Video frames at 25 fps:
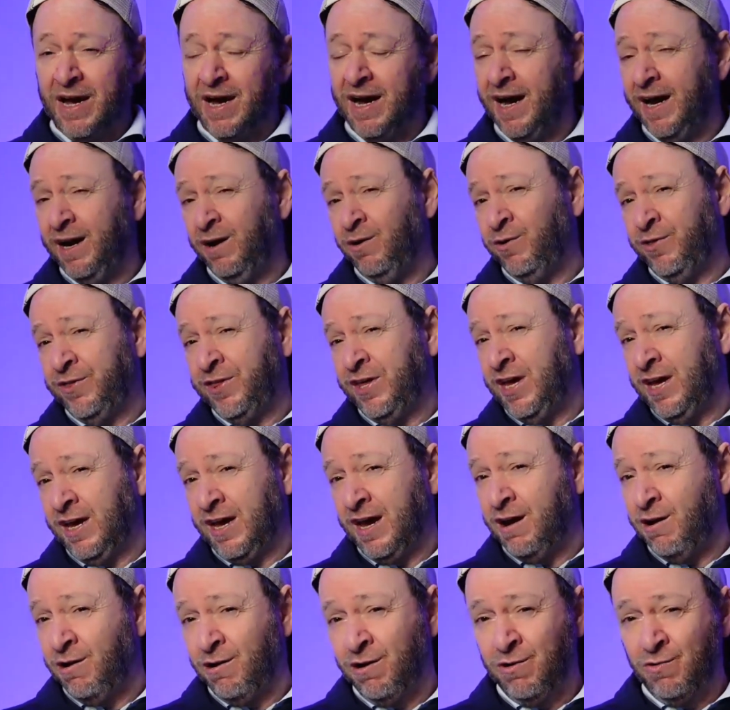I don't think
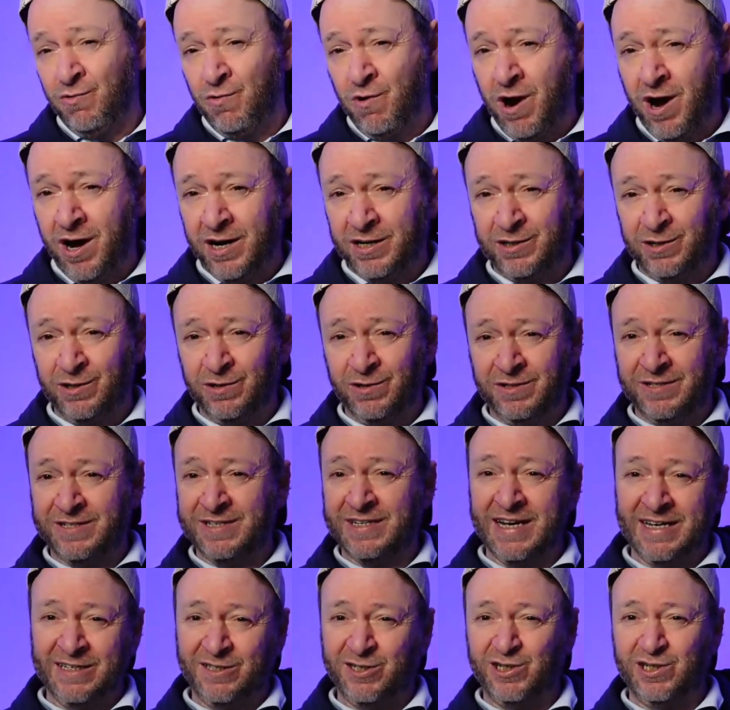Aaron Rodgers
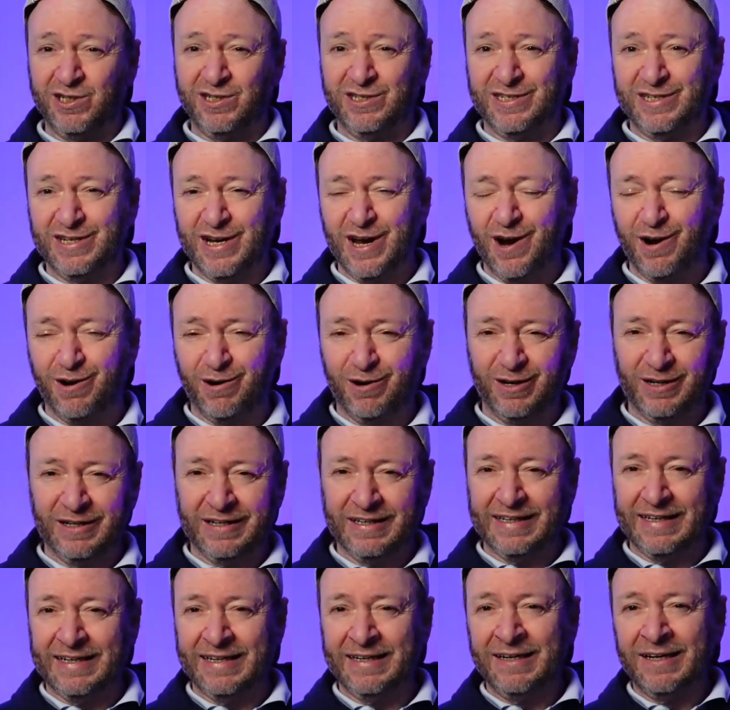
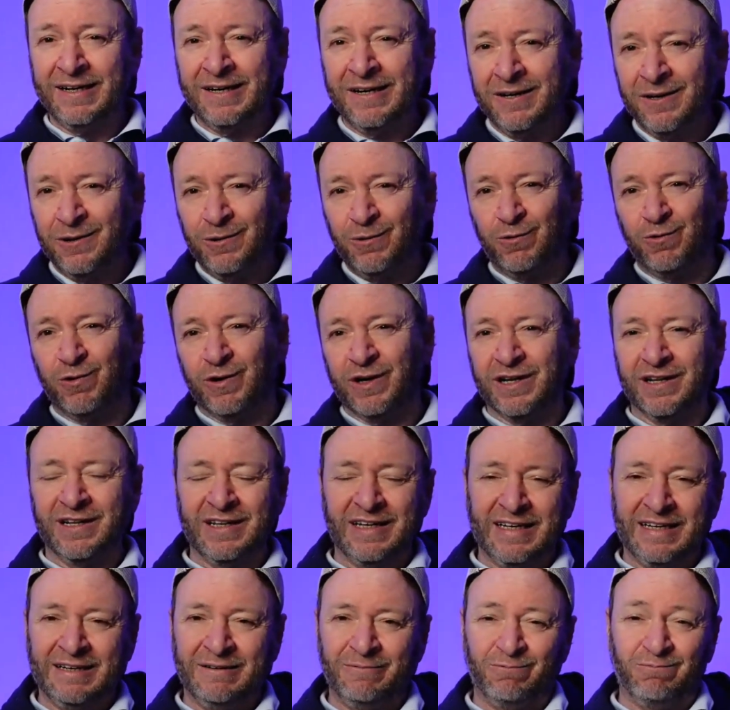necessarily
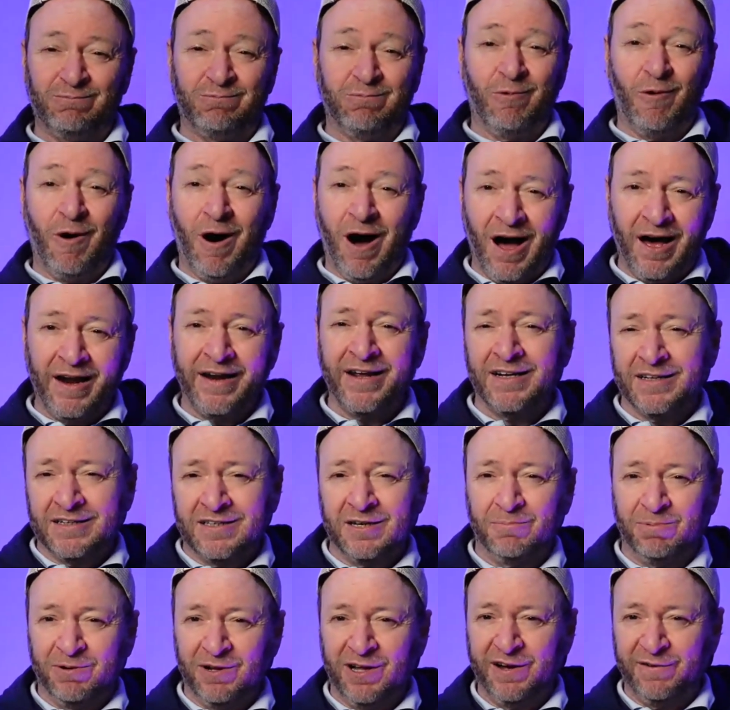really wanted
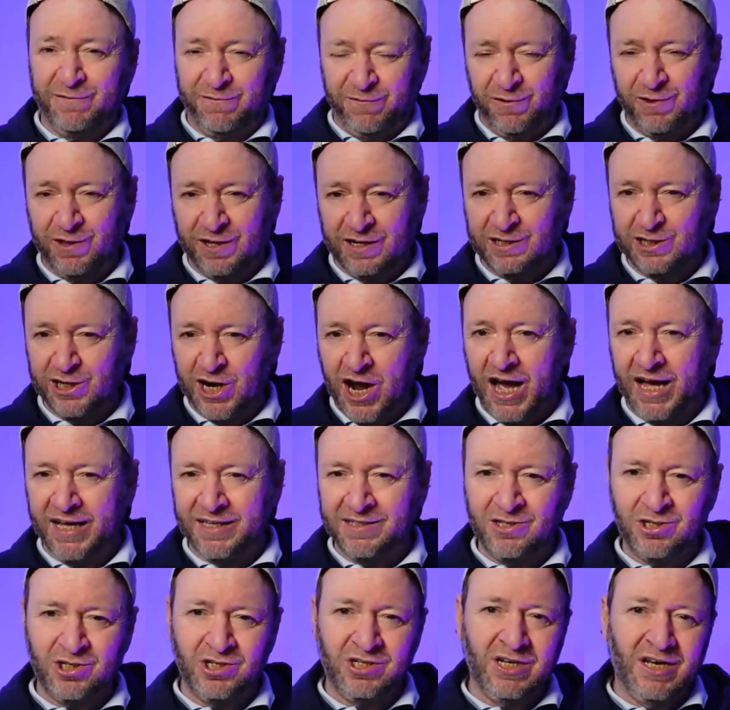to play for the
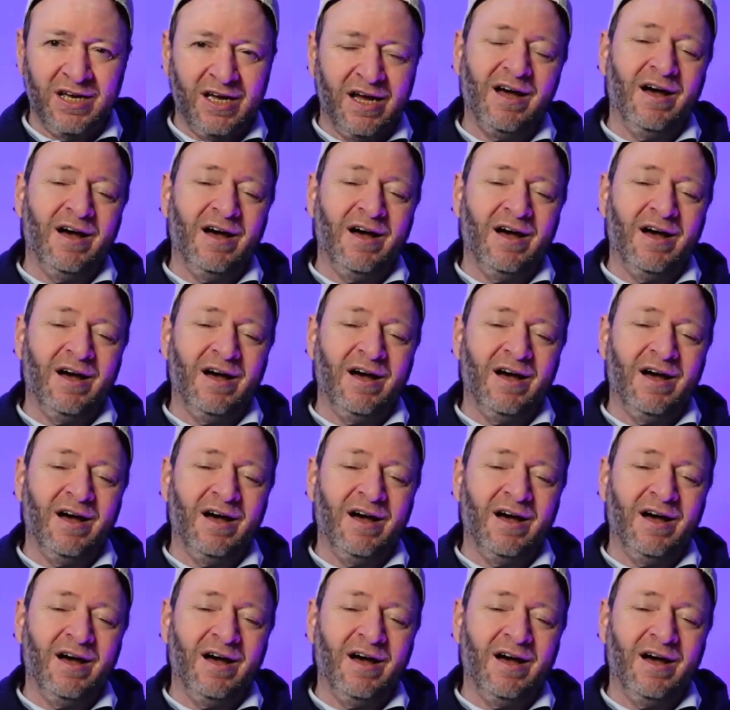Jets.